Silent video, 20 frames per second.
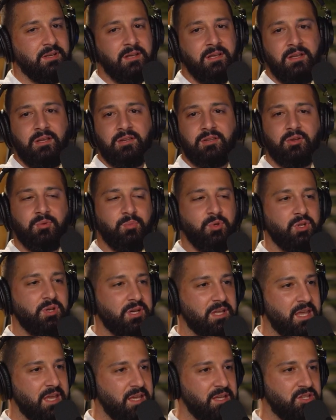and
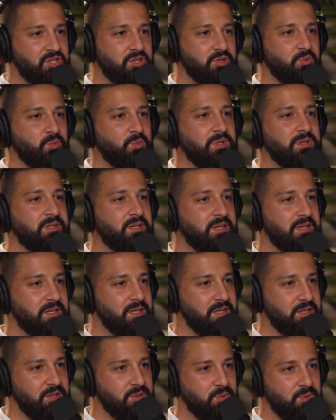communication with
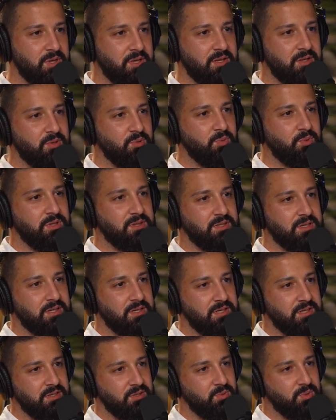
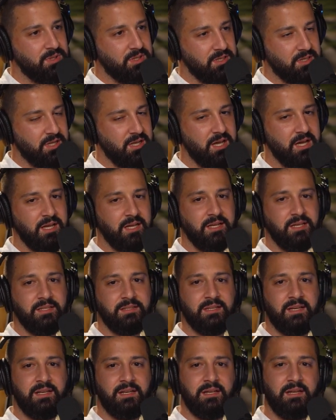the
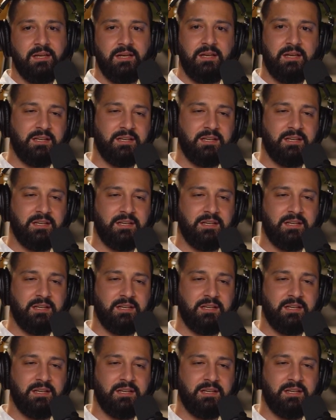client, and